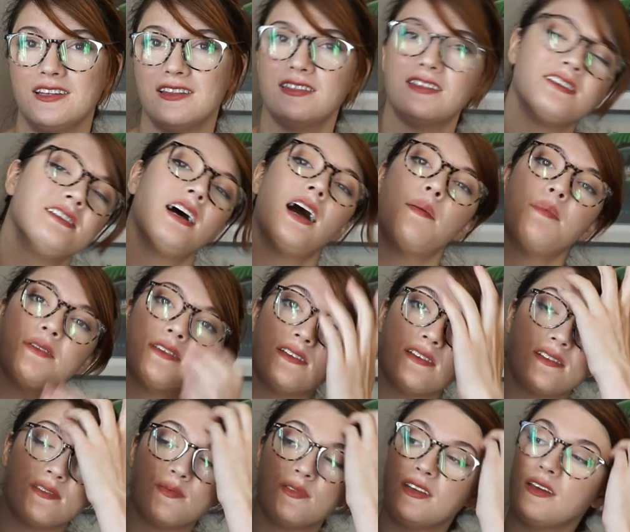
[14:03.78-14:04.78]
it, the top is
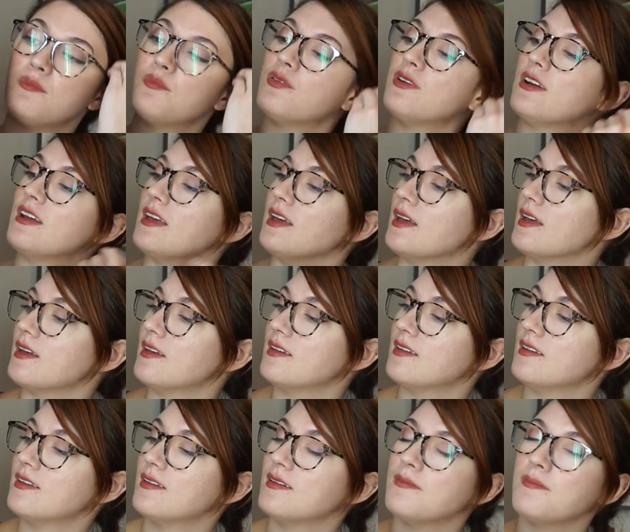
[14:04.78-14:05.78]
this really pretty
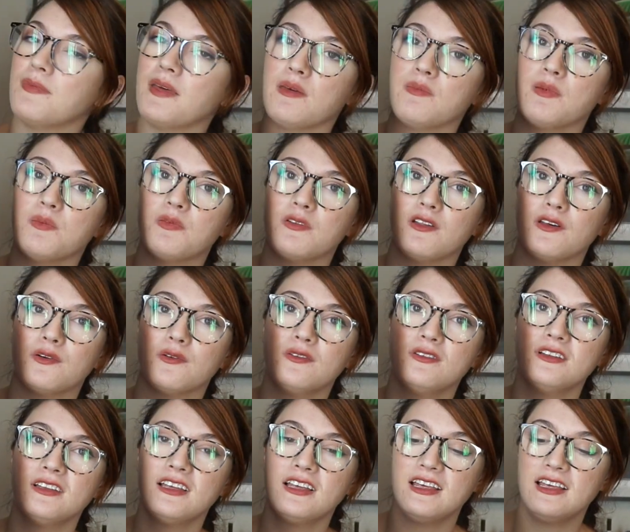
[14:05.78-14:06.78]
baby
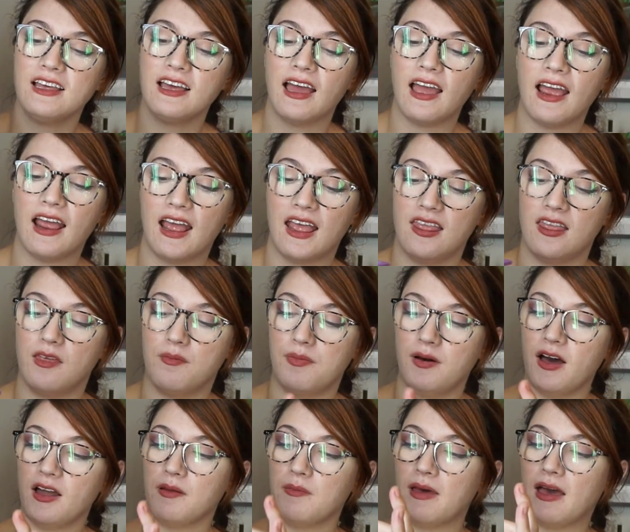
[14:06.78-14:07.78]
blue, and the
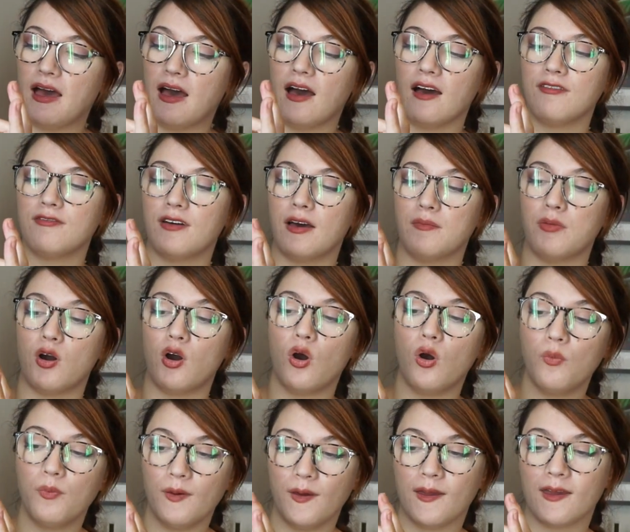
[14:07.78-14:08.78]
bottom half, I'm
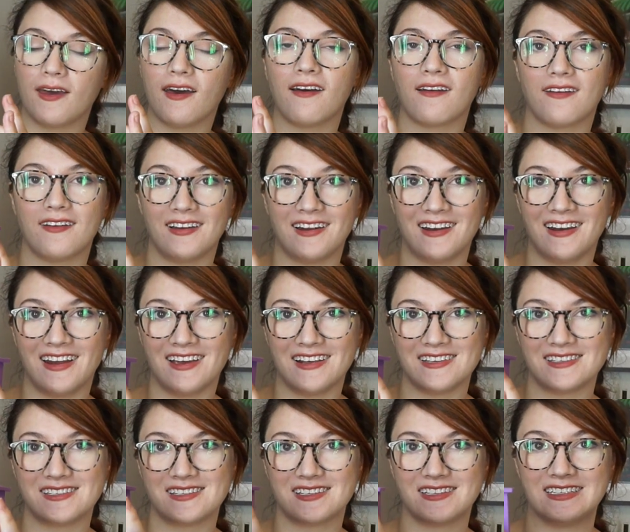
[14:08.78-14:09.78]
hoping I'll get a
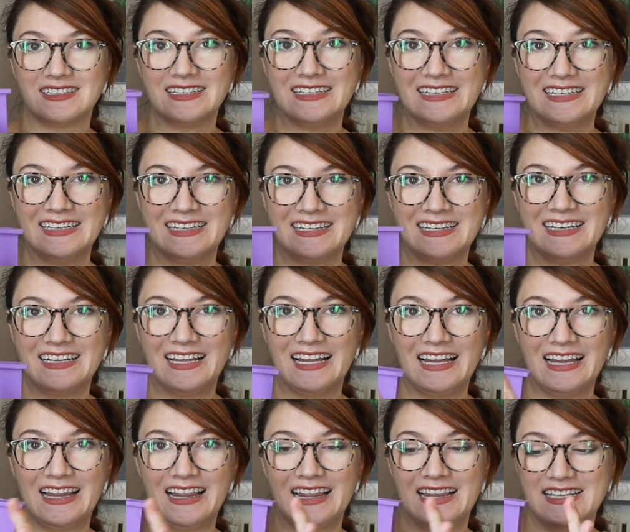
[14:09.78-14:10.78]
nice clean
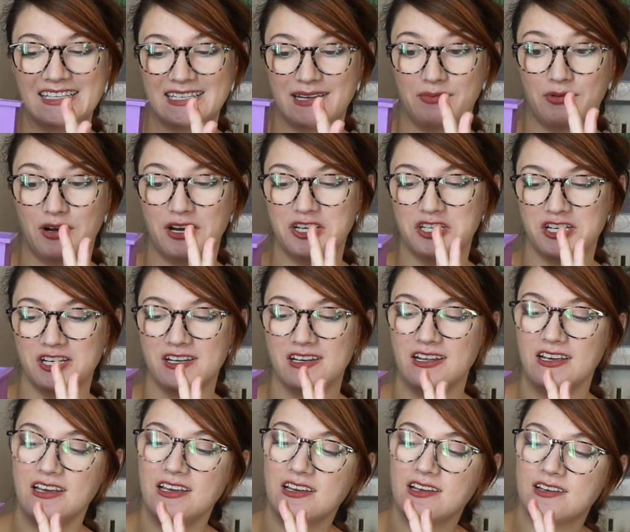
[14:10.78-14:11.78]

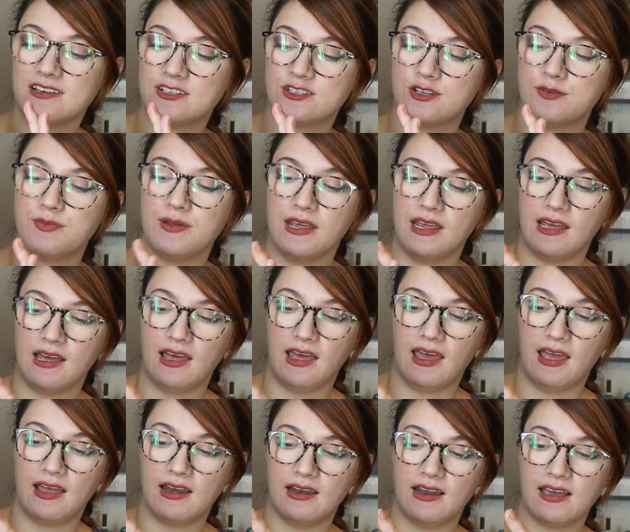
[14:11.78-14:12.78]
separation, should be
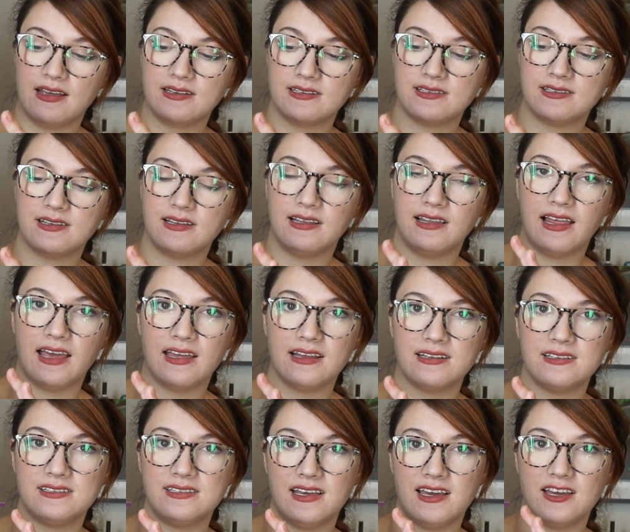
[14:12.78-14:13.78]
a nice
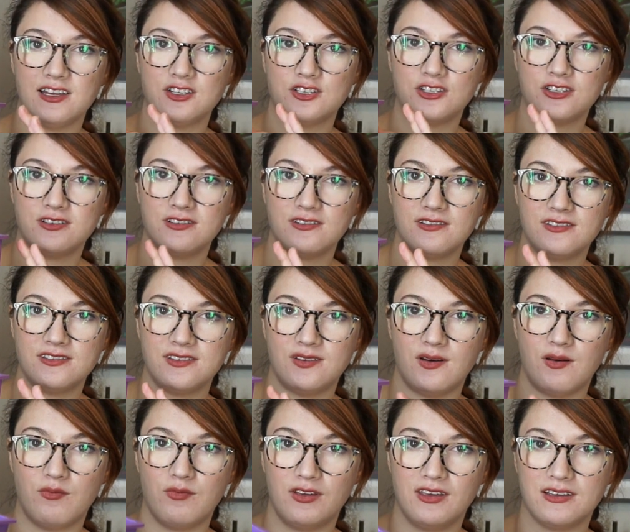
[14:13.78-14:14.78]
light sage. So
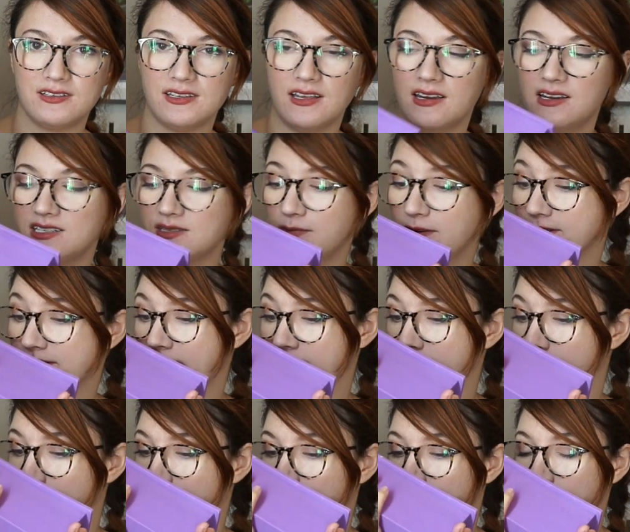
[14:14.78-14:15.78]
I'm really excited. It smells
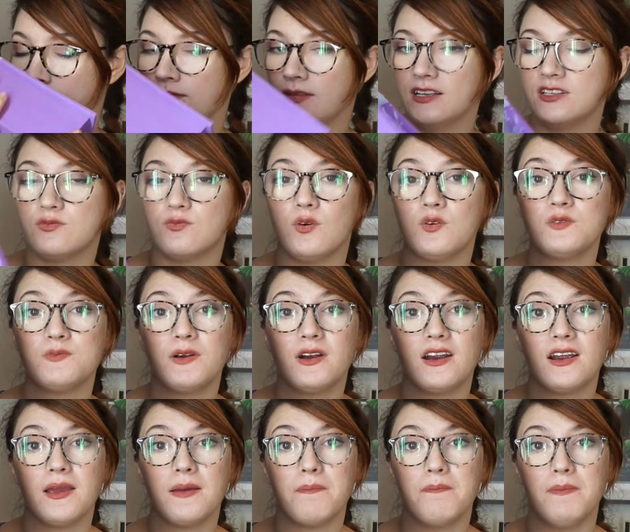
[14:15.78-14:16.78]
like, it's
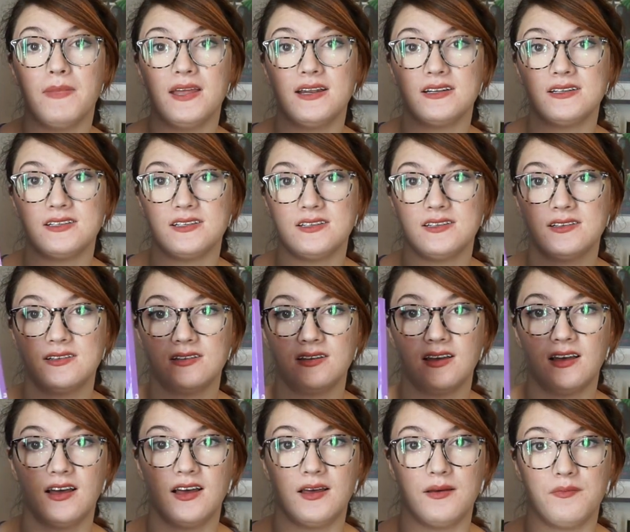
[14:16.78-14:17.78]
rosemary mint
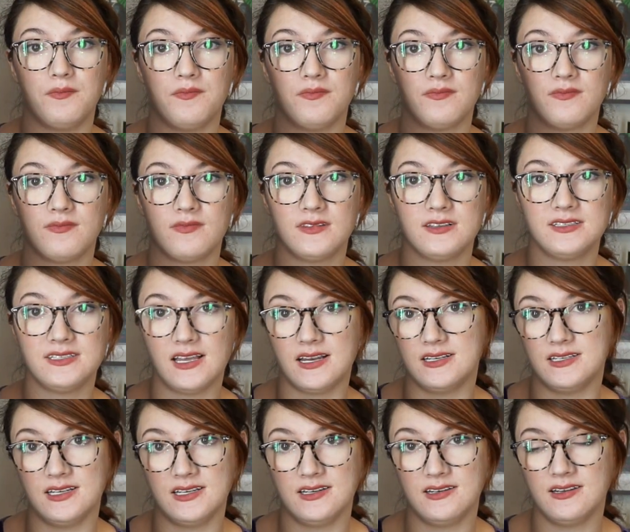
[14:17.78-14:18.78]

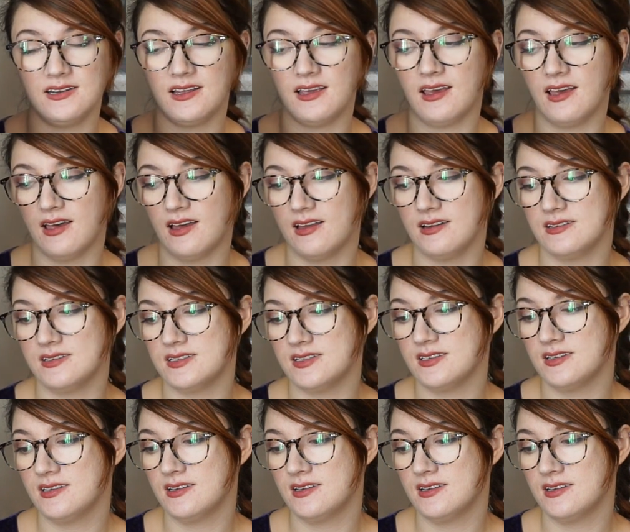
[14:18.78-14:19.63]
scented, and